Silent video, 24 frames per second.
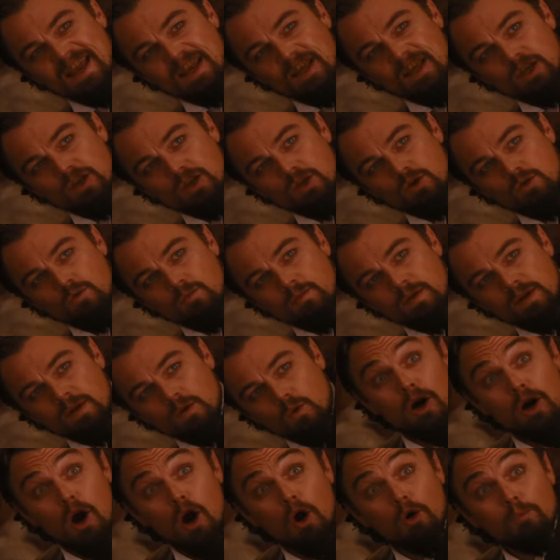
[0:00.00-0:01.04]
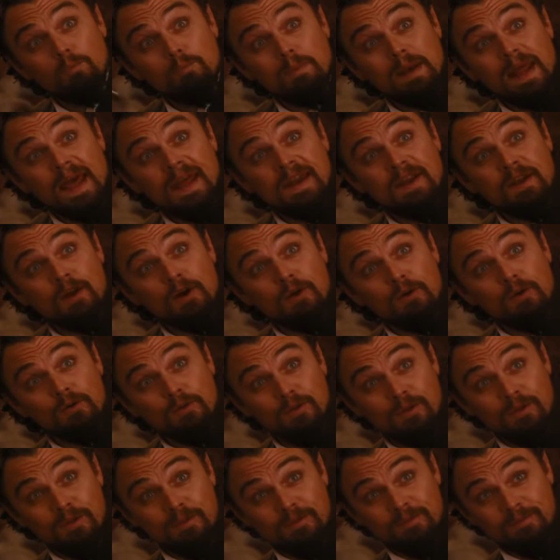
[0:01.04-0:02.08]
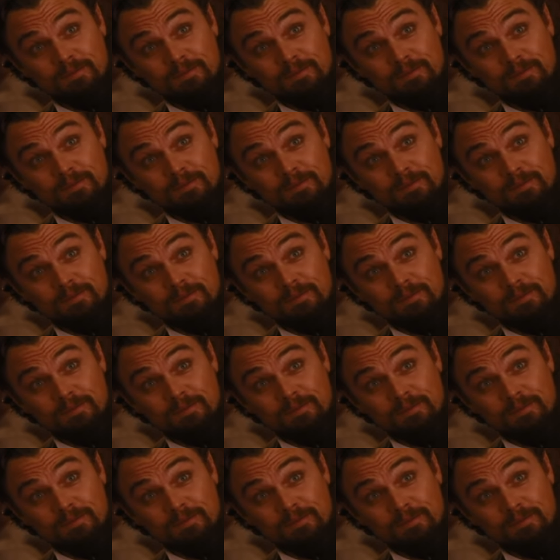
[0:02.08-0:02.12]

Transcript: any human on planet Earth.